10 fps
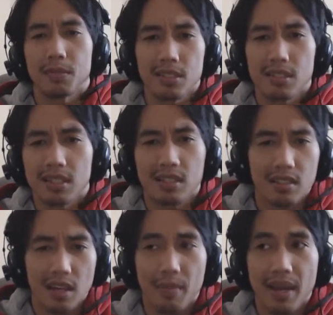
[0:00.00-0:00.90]
since
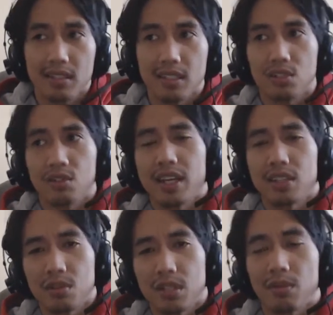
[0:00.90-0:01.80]
I'm actually trying
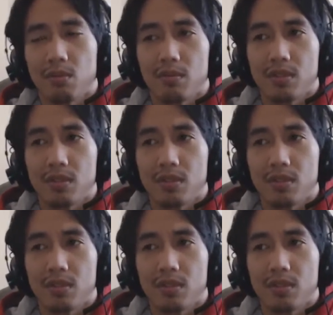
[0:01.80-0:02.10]
to get